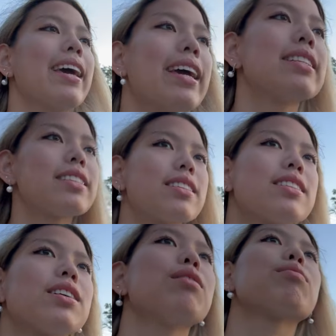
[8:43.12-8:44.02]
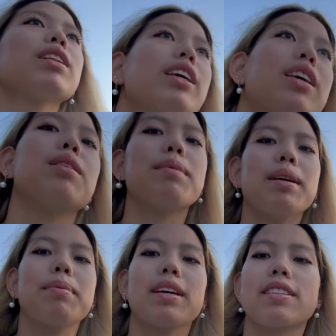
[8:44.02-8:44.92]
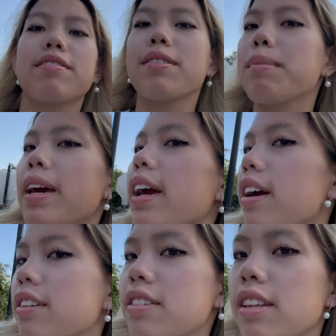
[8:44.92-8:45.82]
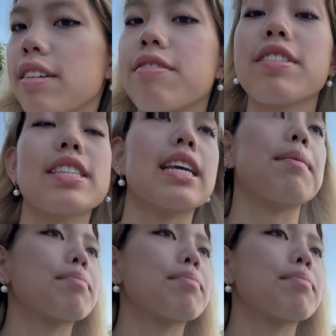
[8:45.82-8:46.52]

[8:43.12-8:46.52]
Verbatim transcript: It's still really humid because I feel my hair just like frizzing up